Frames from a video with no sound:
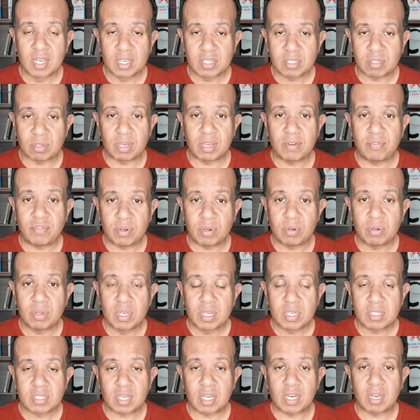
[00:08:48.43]
So if you
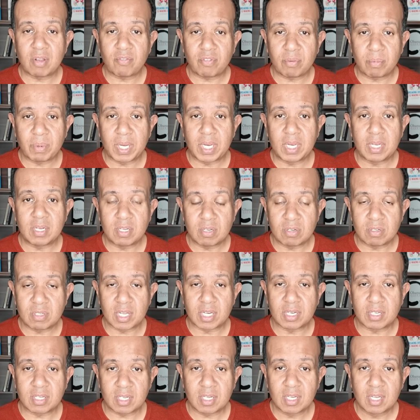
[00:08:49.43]
sign up for my
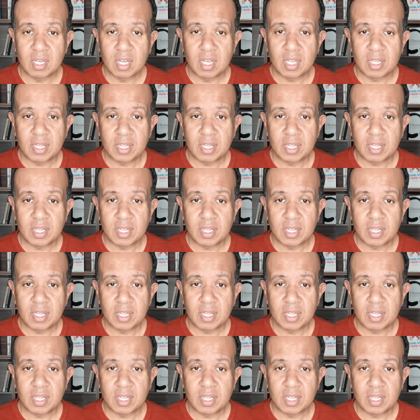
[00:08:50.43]
e-newsletter,